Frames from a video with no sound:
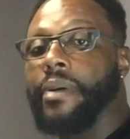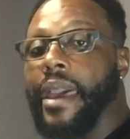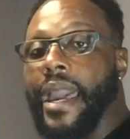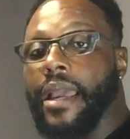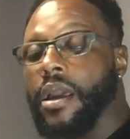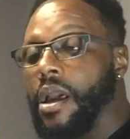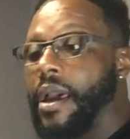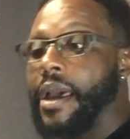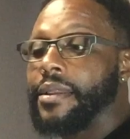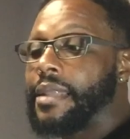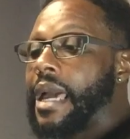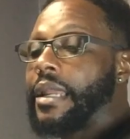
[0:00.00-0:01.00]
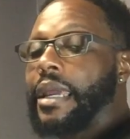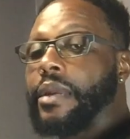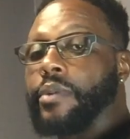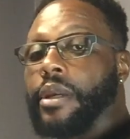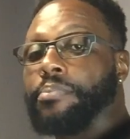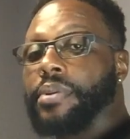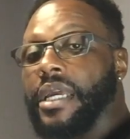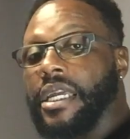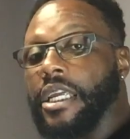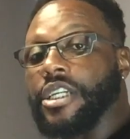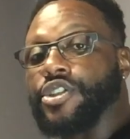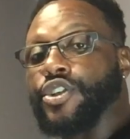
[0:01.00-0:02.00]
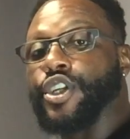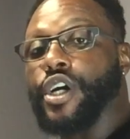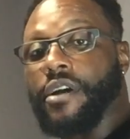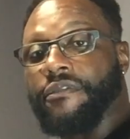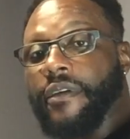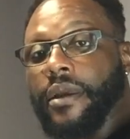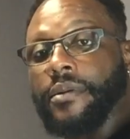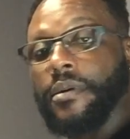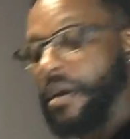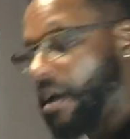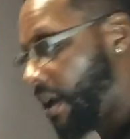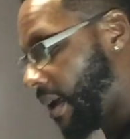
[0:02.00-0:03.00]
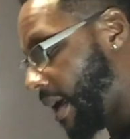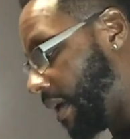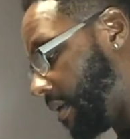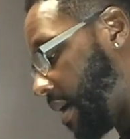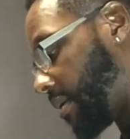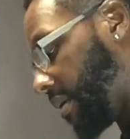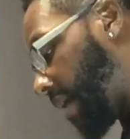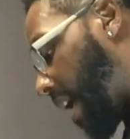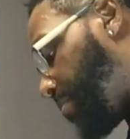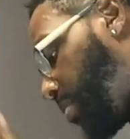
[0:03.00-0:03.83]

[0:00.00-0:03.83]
pack. That ain't replenish nothing. Ain't nothing got